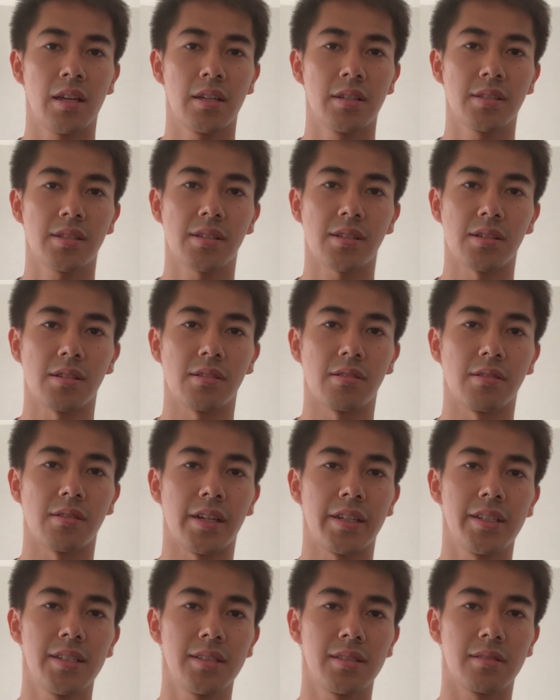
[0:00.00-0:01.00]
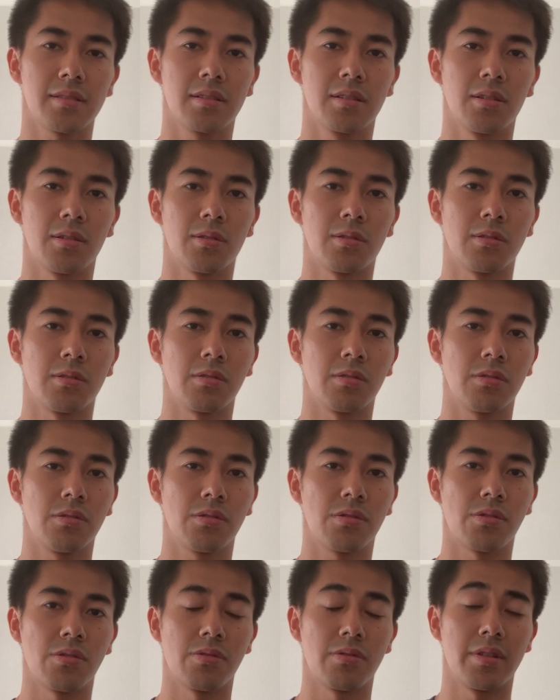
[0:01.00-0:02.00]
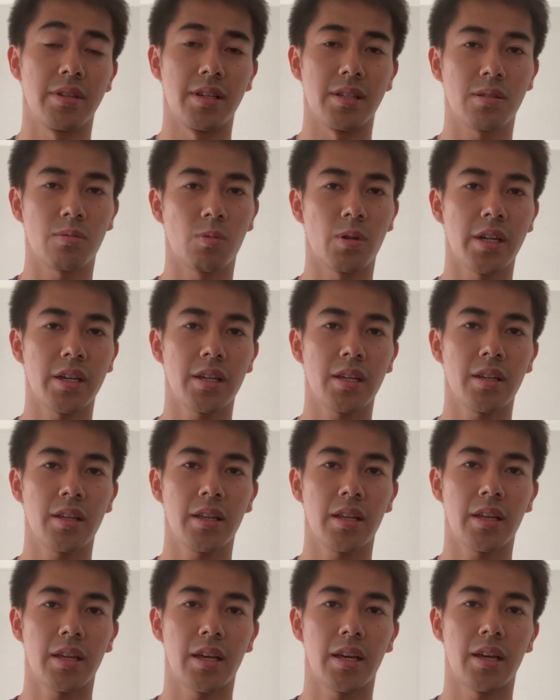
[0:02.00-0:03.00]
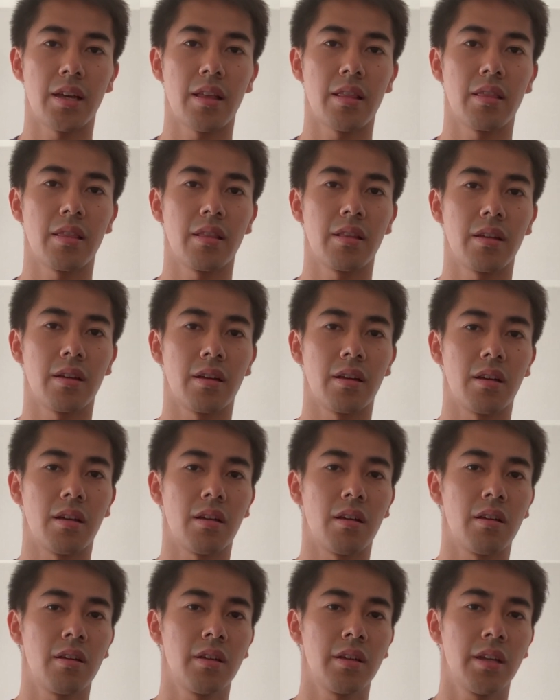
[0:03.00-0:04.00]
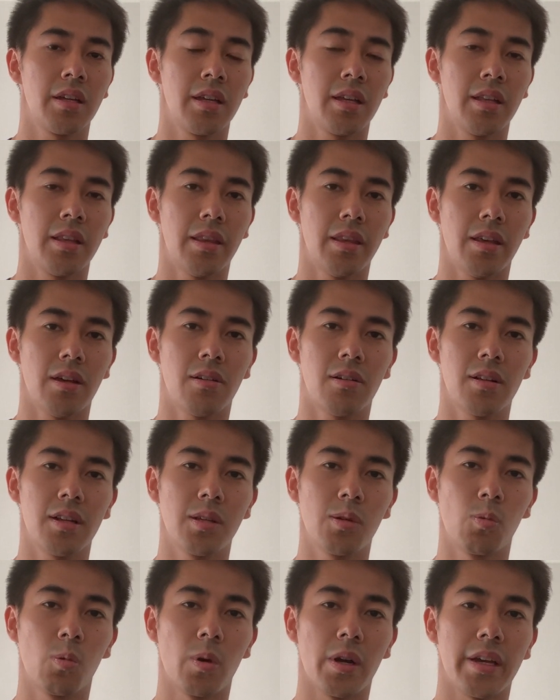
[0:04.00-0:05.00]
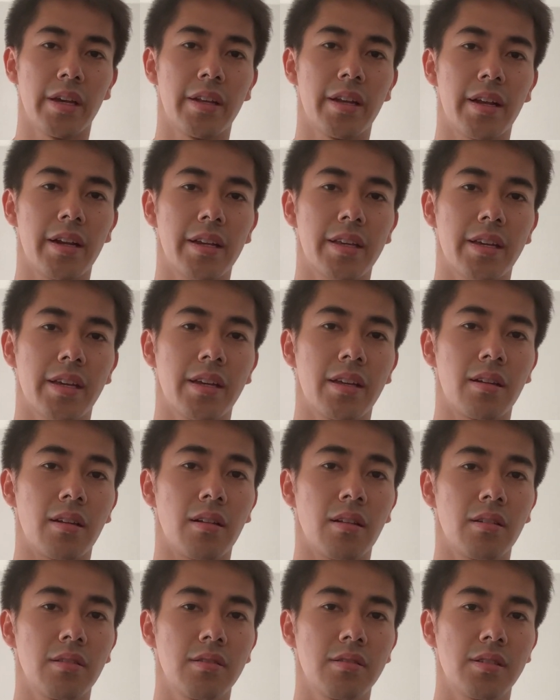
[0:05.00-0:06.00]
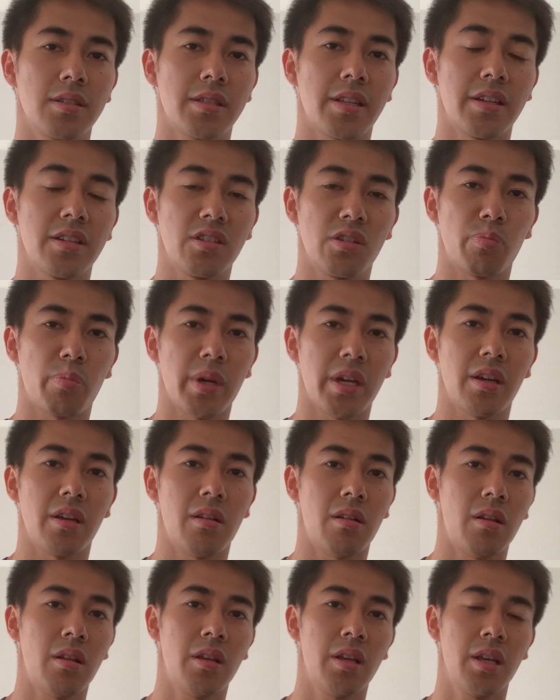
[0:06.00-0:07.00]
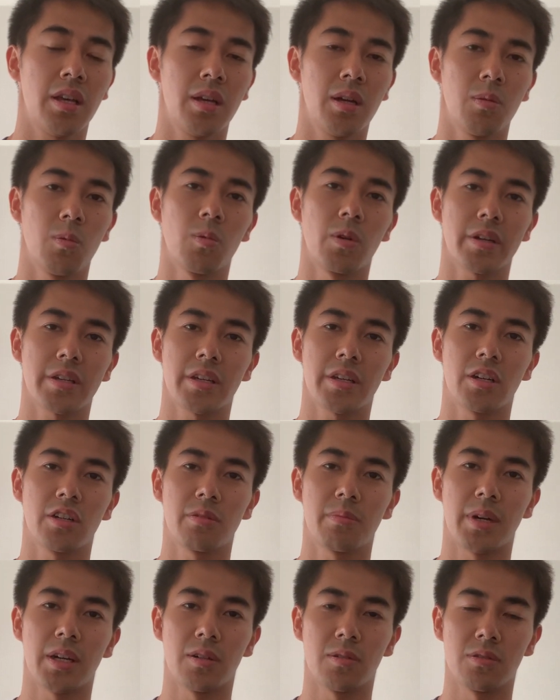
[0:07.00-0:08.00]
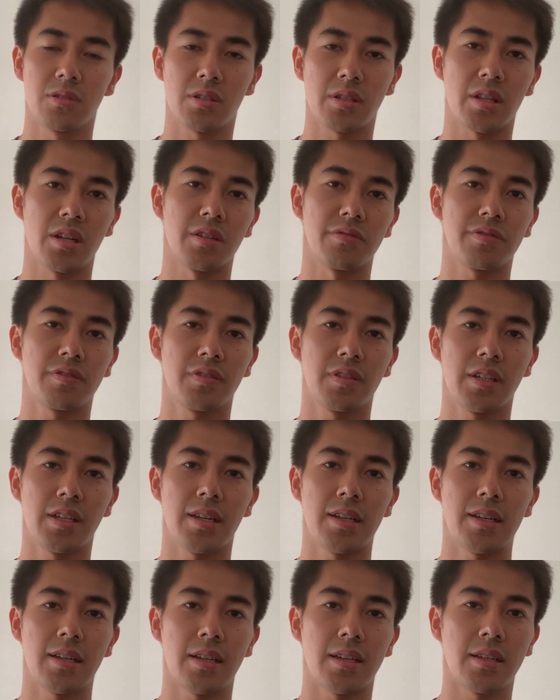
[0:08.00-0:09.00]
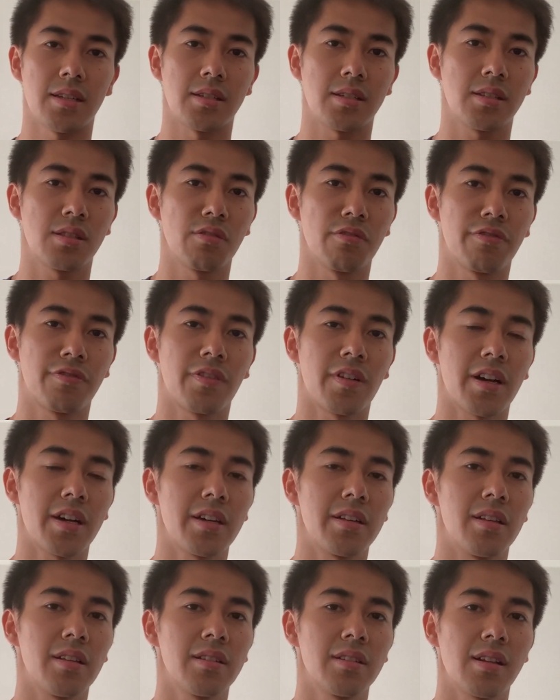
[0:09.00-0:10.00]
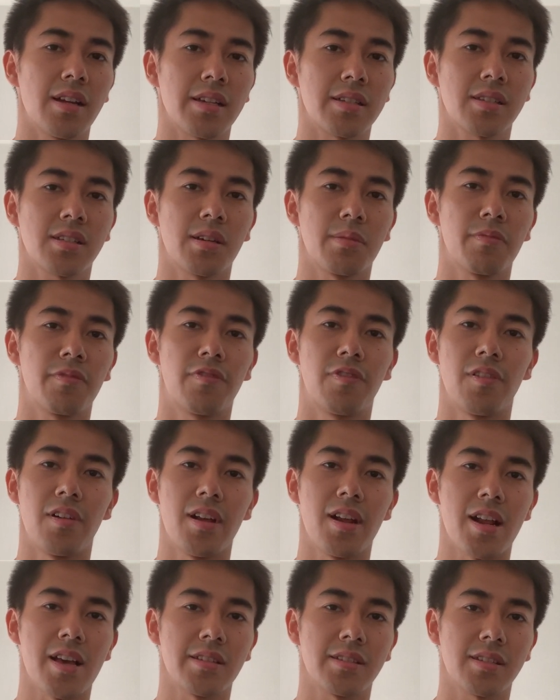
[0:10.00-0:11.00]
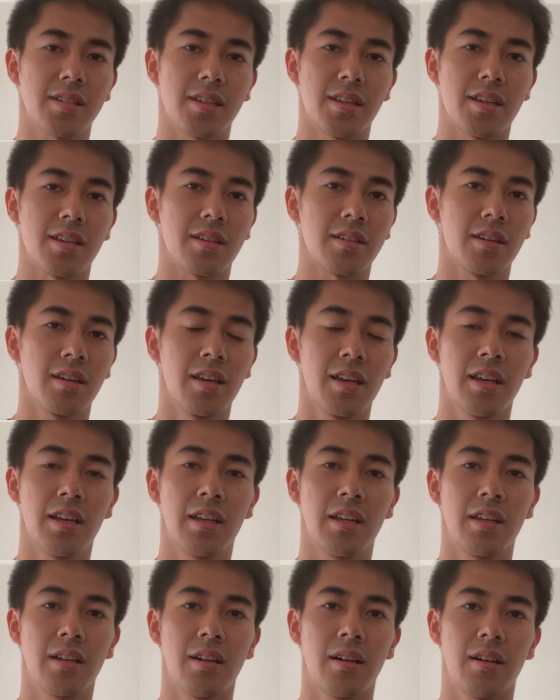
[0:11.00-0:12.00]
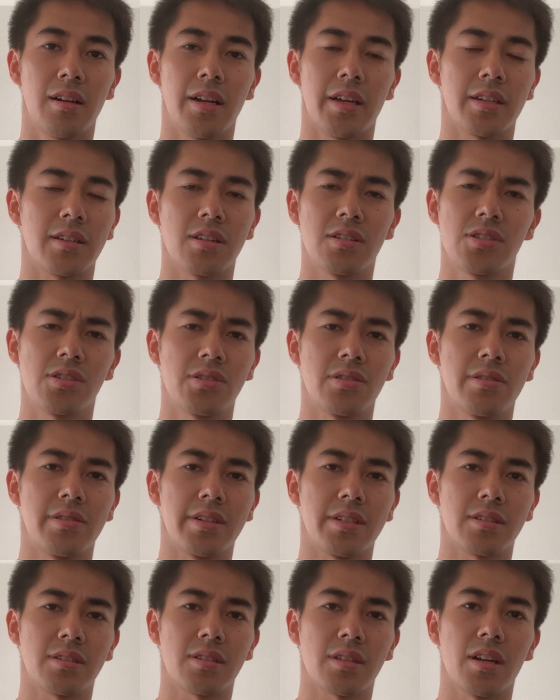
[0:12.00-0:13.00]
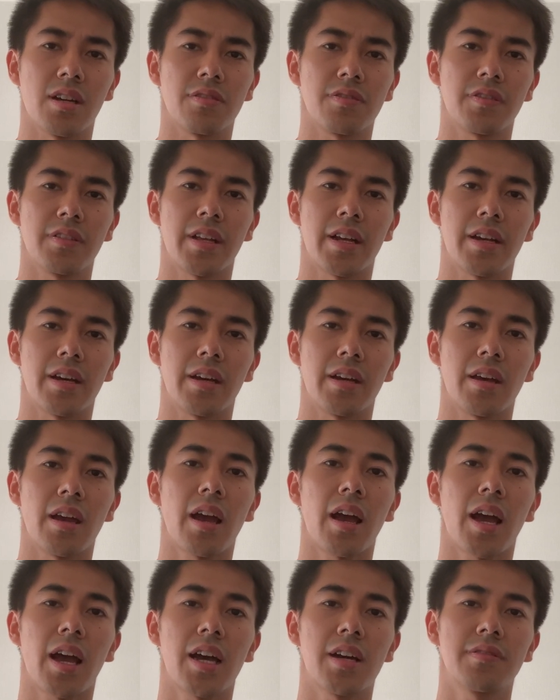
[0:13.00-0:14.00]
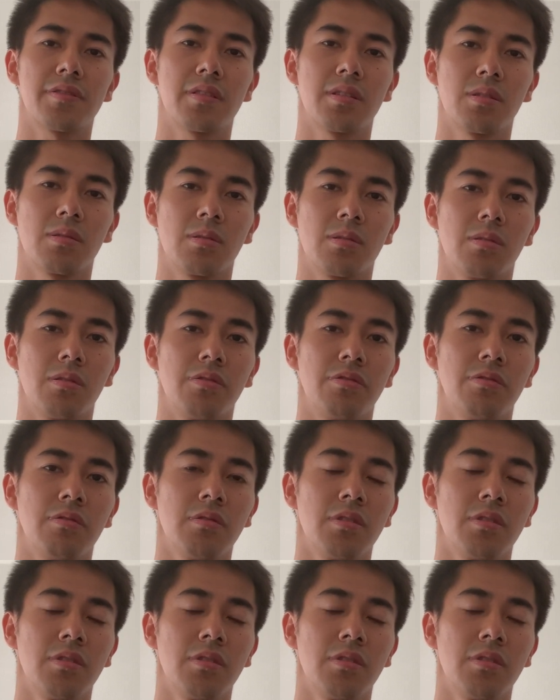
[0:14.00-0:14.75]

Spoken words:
So I didn't go through this way, and the only way that I can stay in Japan working on my own stuff is to find like some freelance gig, like engineering stuff that I have to